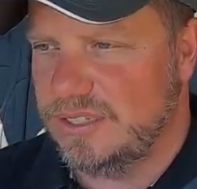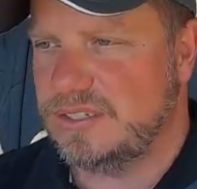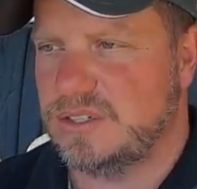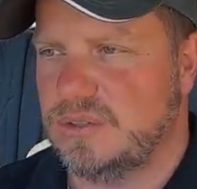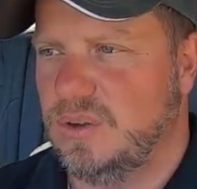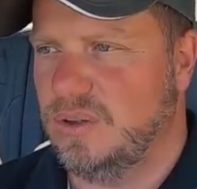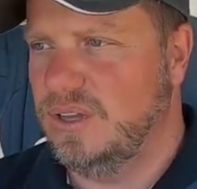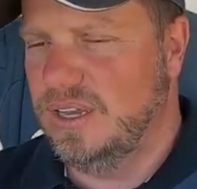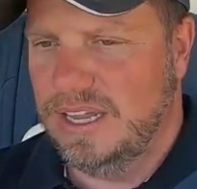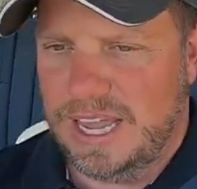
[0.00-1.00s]
assist
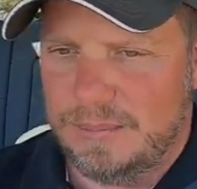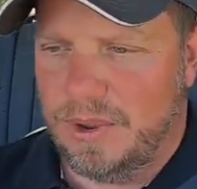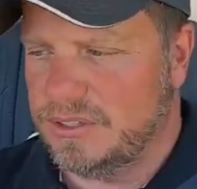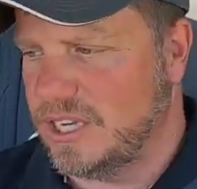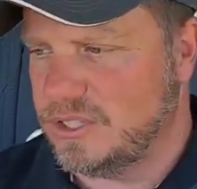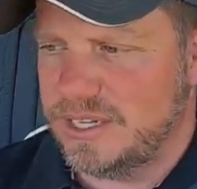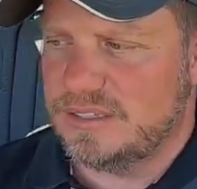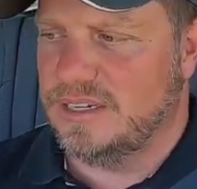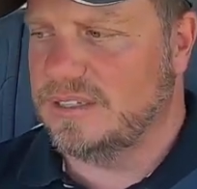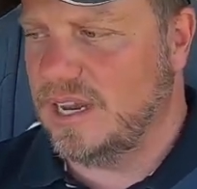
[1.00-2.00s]
control and
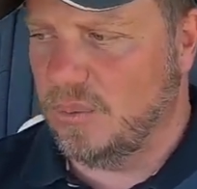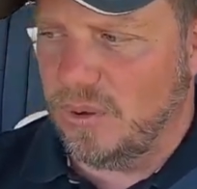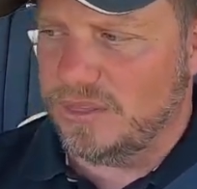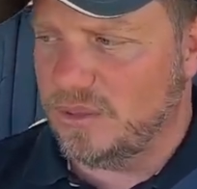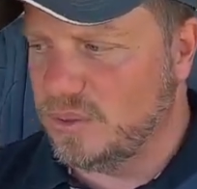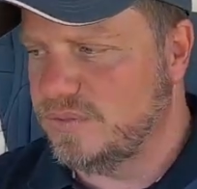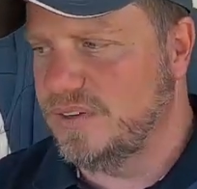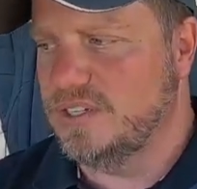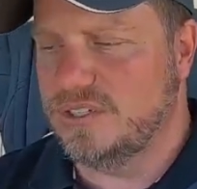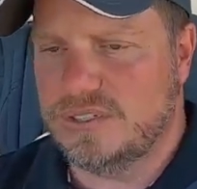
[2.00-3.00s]
multi-terrain select. I want those
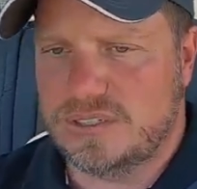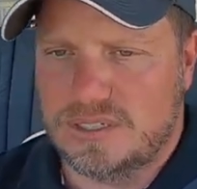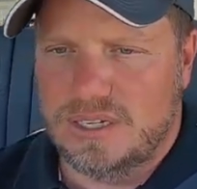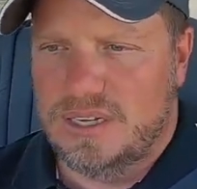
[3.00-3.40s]
features.